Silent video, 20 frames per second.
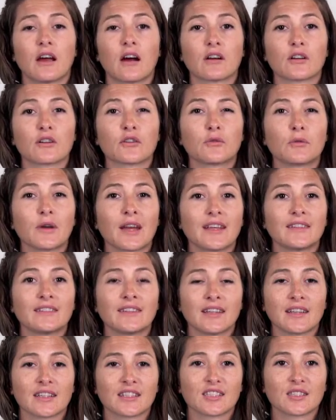are
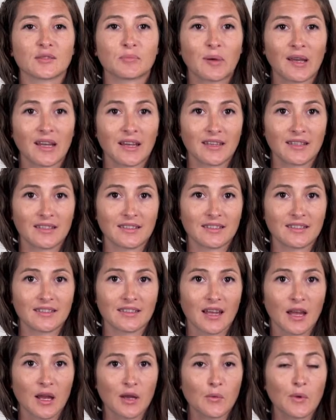creating space
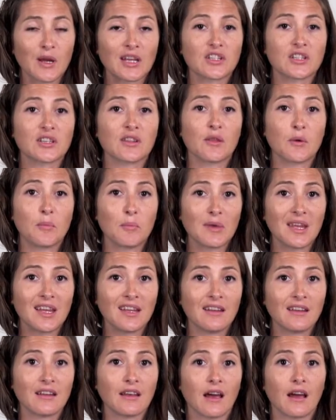in which the
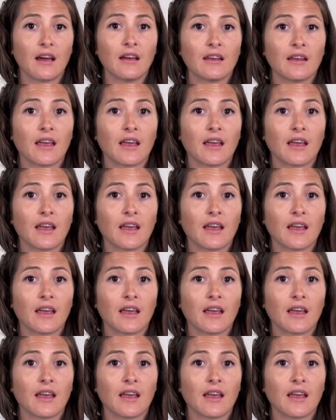media